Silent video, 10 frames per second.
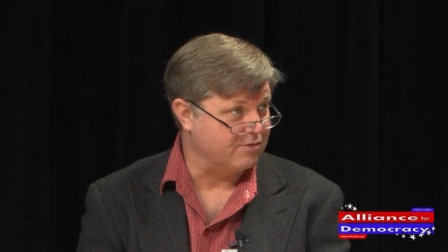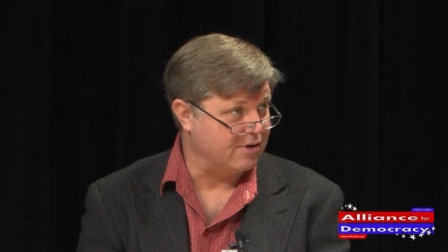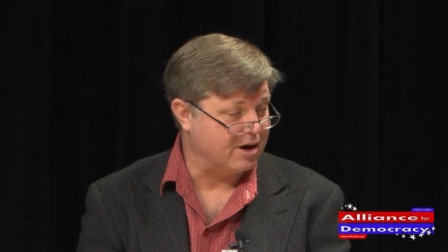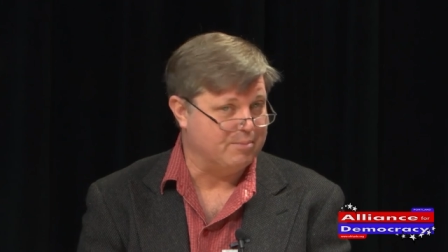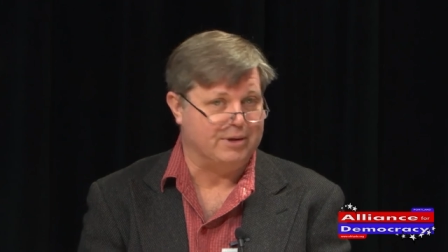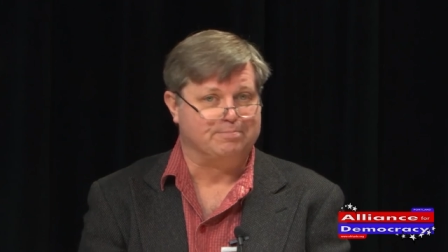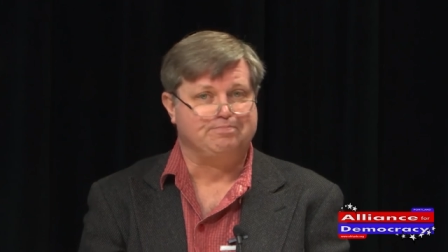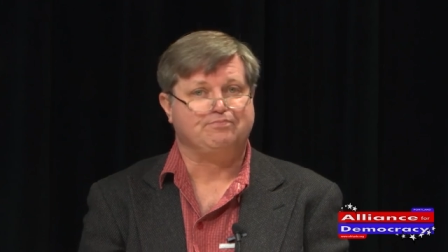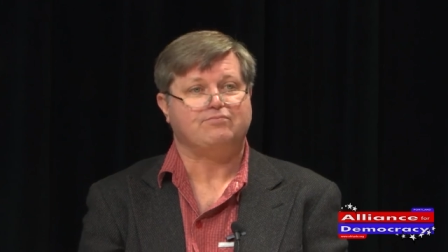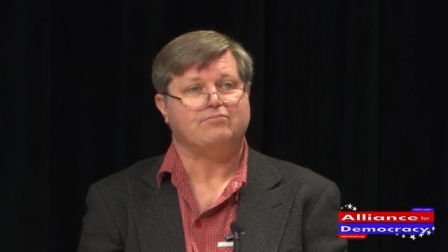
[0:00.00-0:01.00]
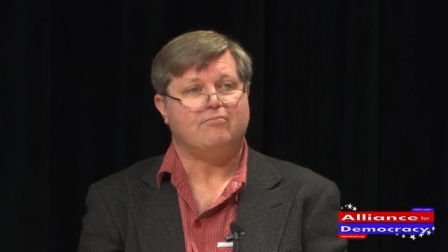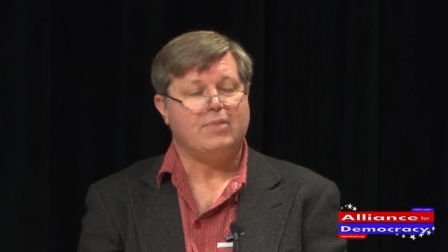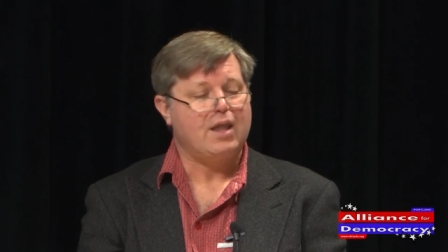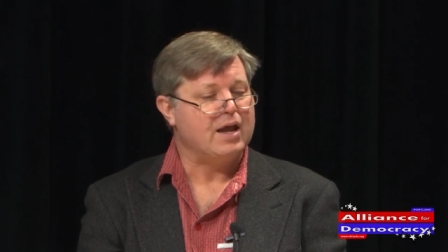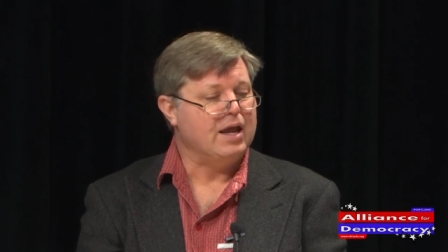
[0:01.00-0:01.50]
environment.
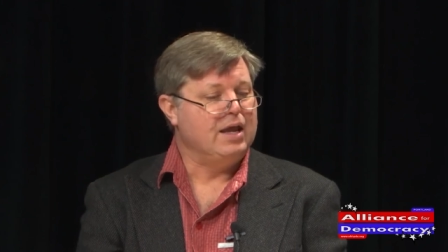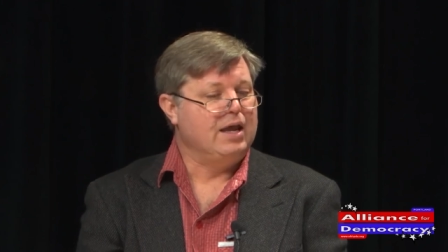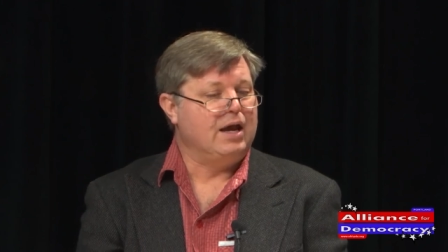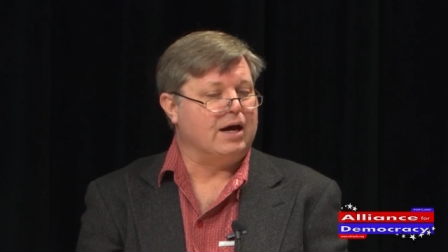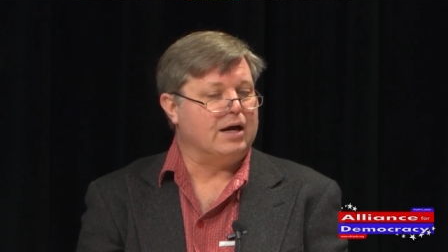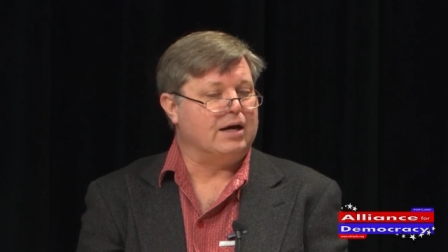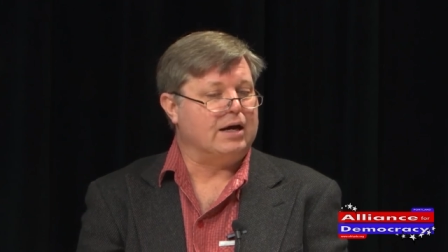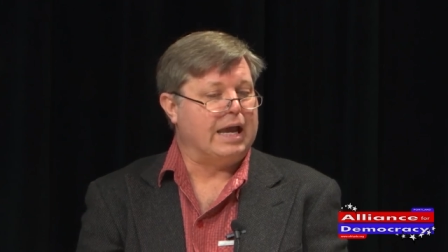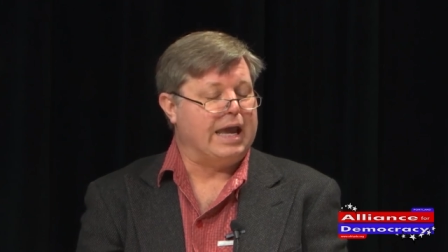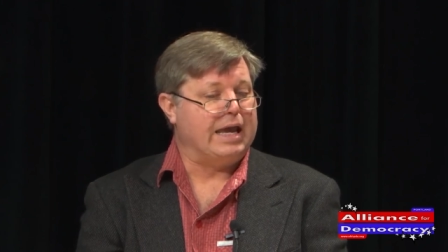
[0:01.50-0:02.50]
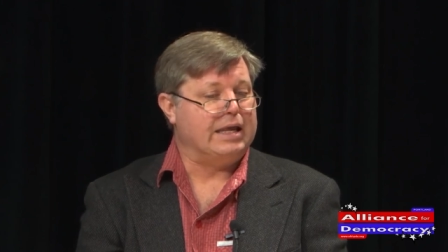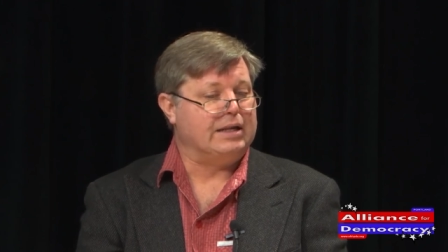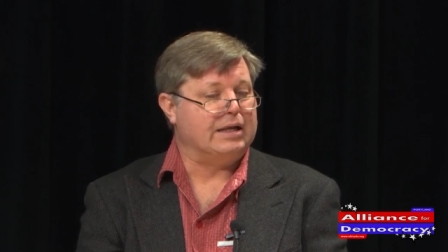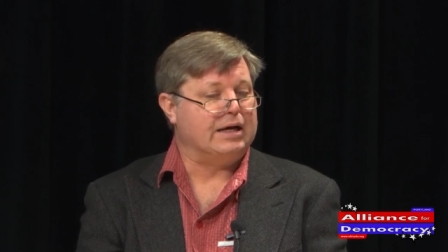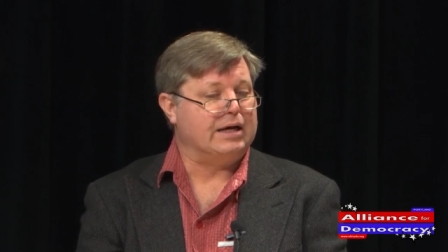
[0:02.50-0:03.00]
Uh,
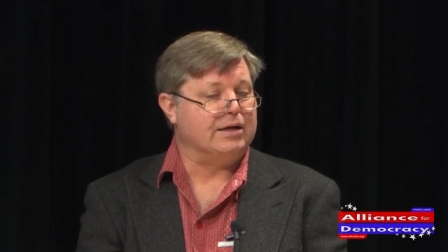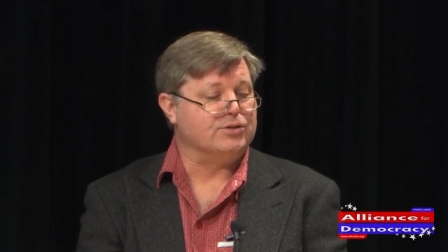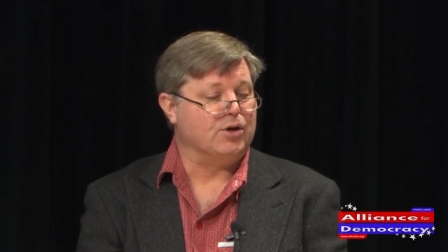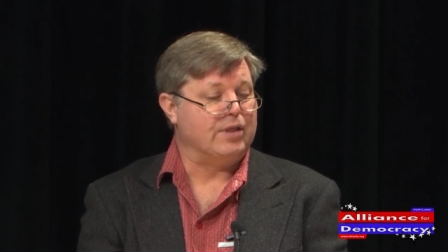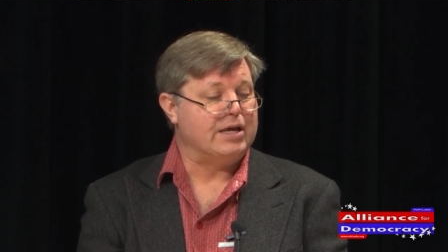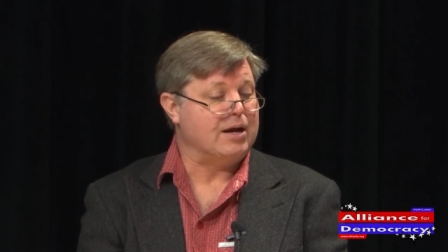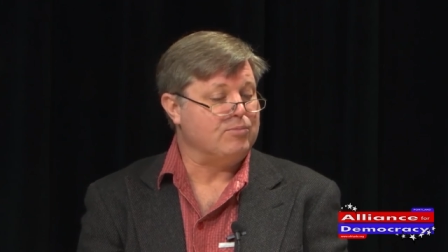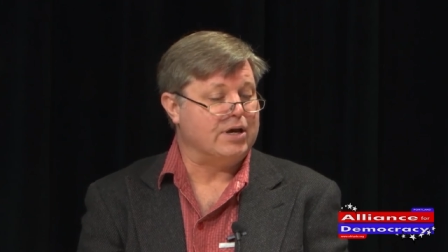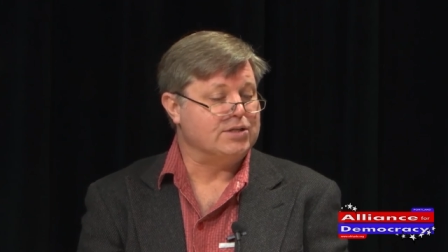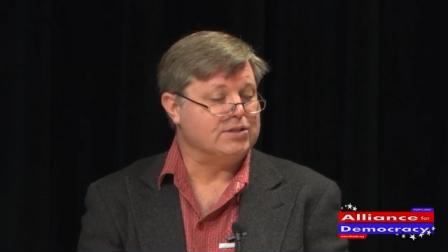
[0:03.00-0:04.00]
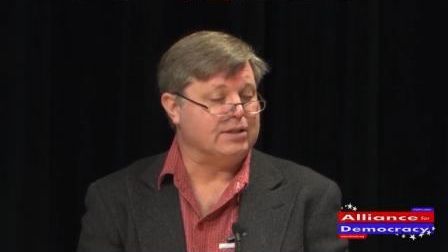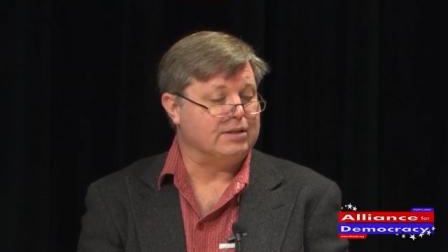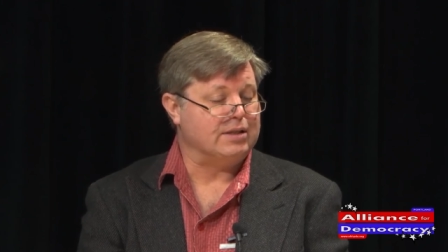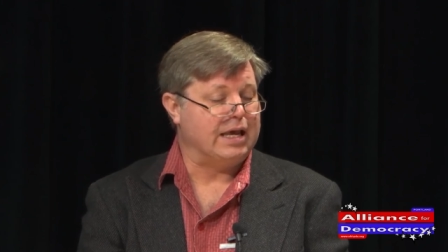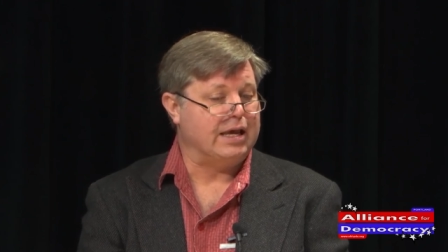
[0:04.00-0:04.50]
and uh, so they come to us,
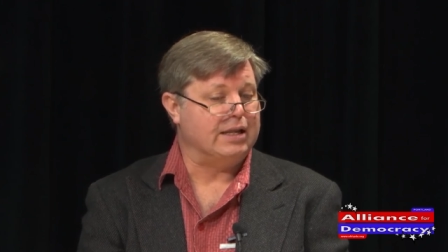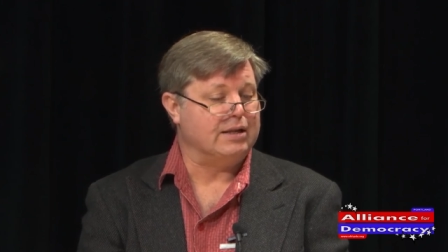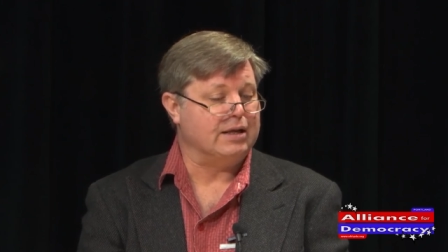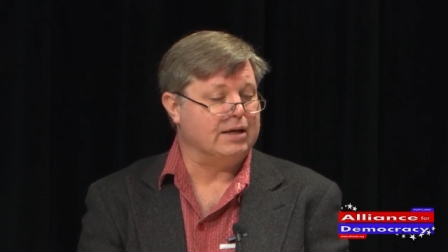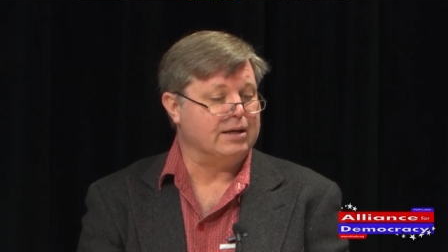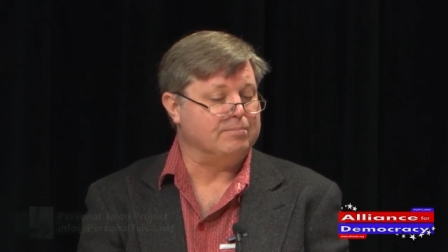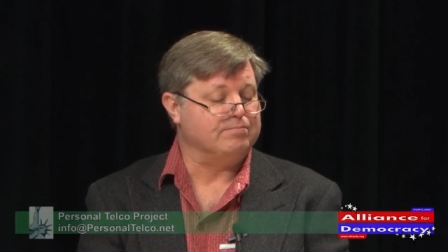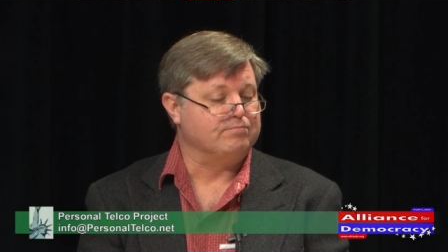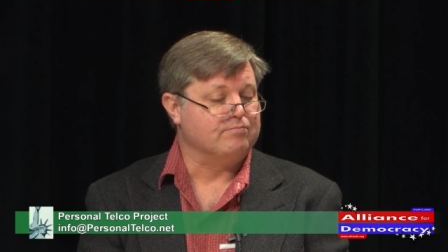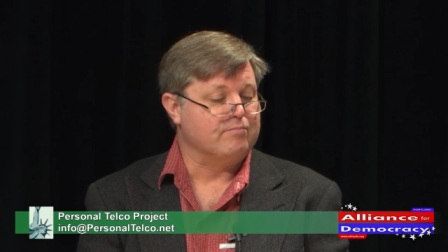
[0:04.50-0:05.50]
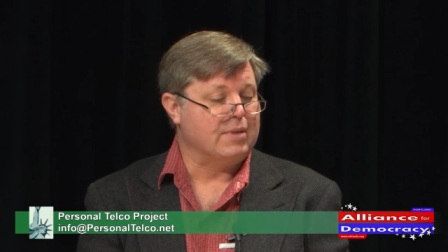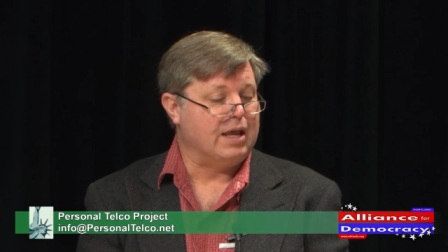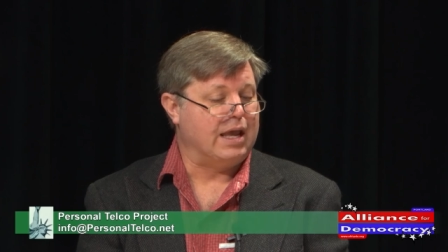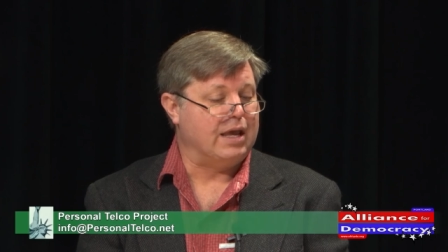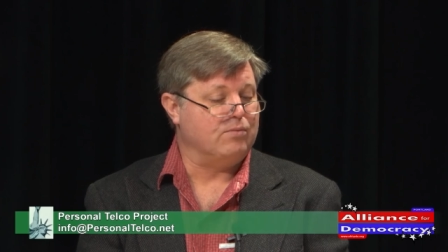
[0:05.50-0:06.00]
and and um,
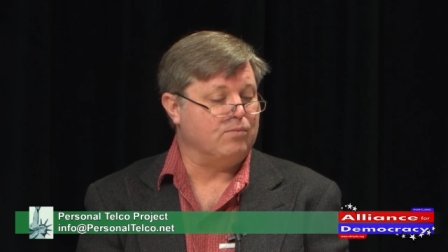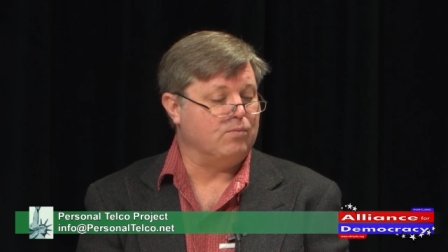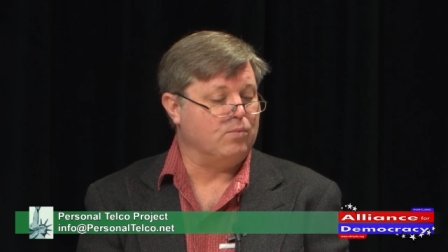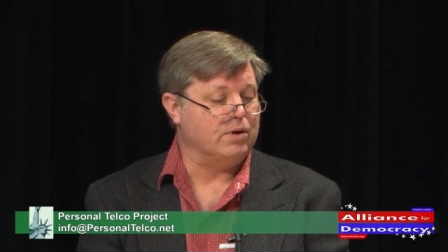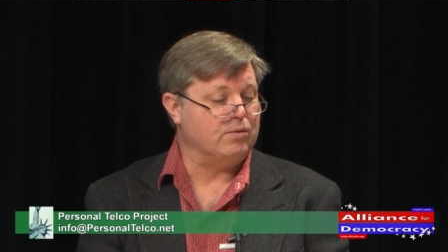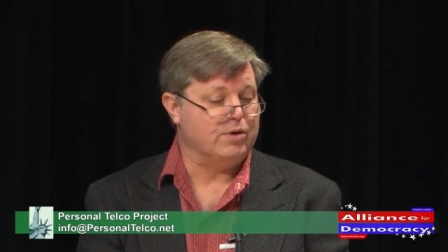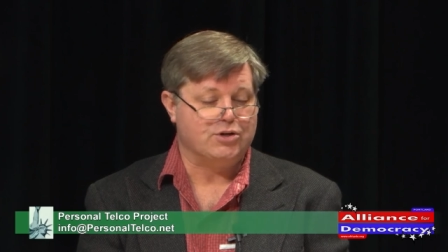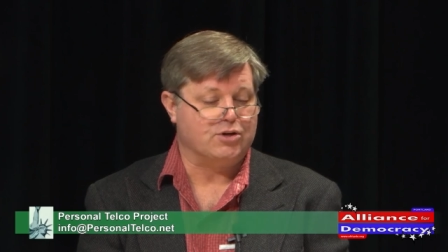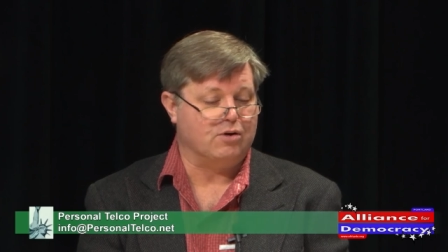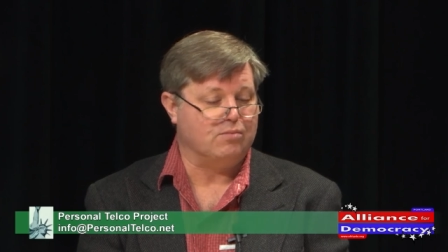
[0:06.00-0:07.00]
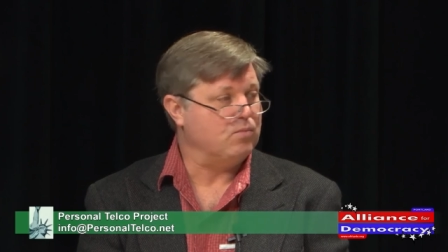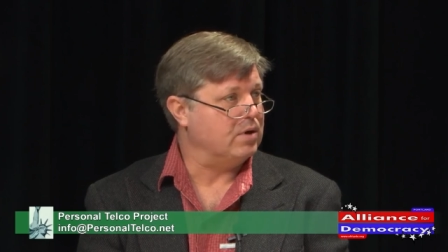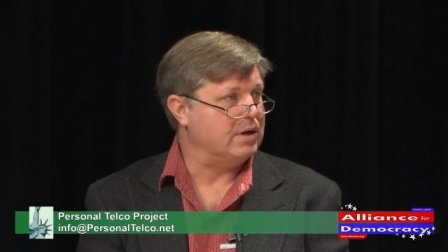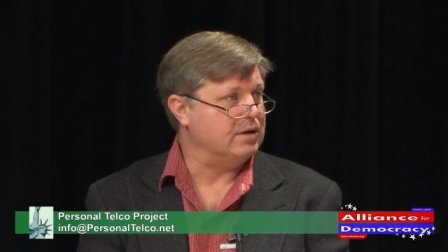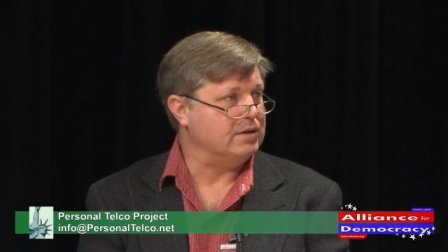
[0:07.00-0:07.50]
and we, we show them
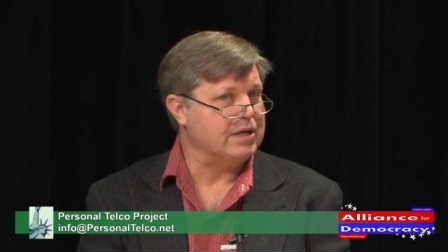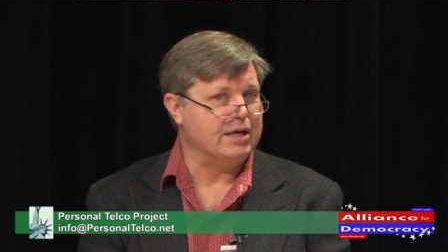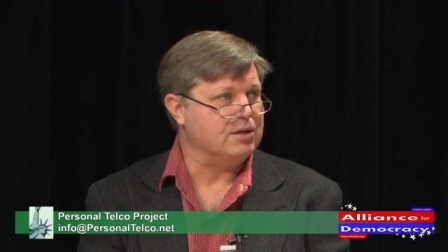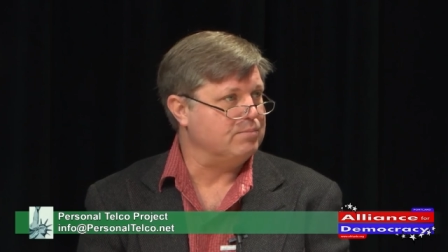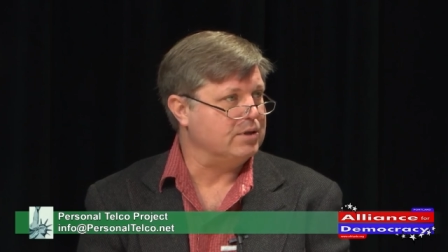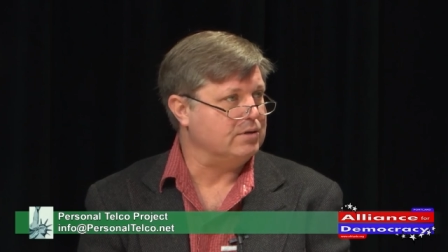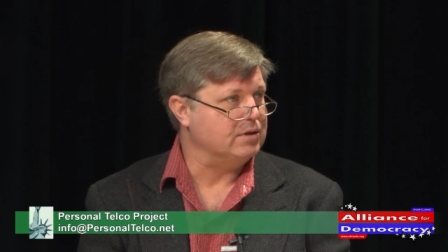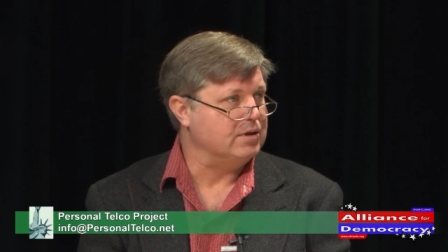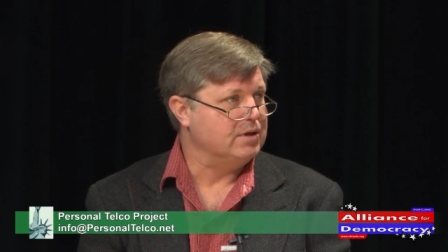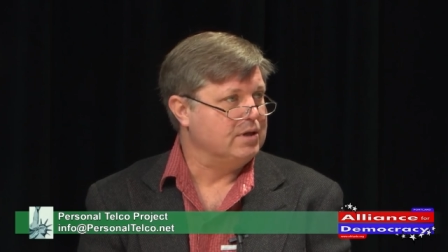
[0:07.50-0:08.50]
what it'll take to build